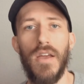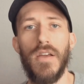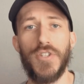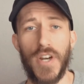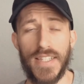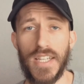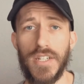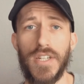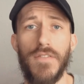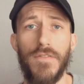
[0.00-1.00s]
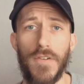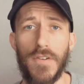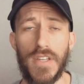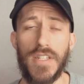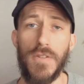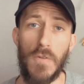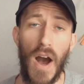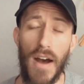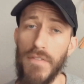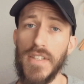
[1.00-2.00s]
transitioned fully to
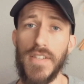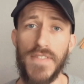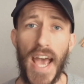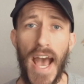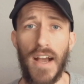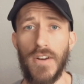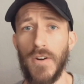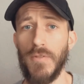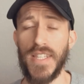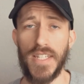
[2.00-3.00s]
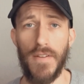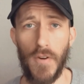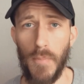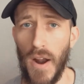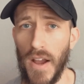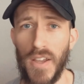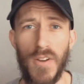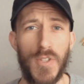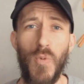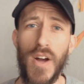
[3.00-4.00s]
offensive tackle with the Denver
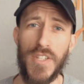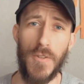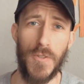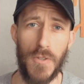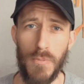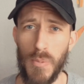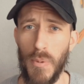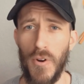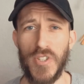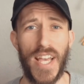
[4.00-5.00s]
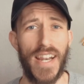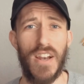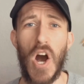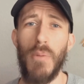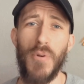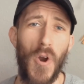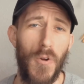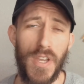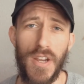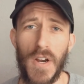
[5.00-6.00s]
Broncos, won 2 Super Bowls, had an all-pro
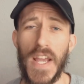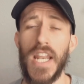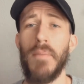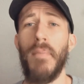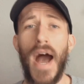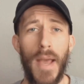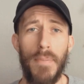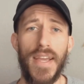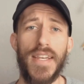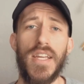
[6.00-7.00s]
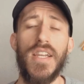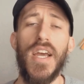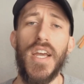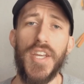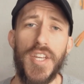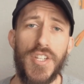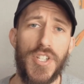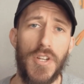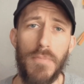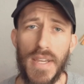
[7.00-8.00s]
year, and in my opinion, he
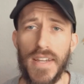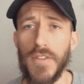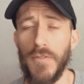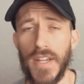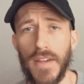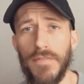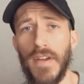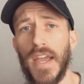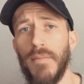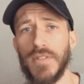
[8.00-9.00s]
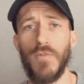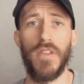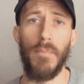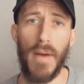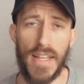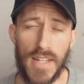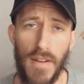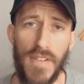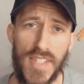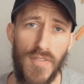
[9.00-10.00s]
should be in the Ring of Fame as one of the best
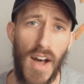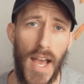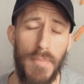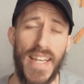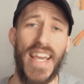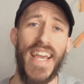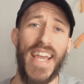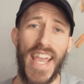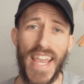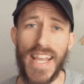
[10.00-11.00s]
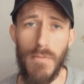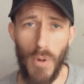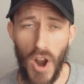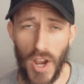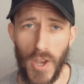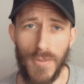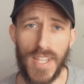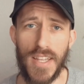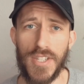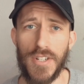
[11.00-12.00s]
offensive linemen in Broncos
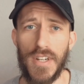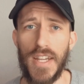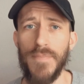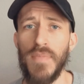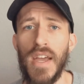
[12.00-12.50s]
history.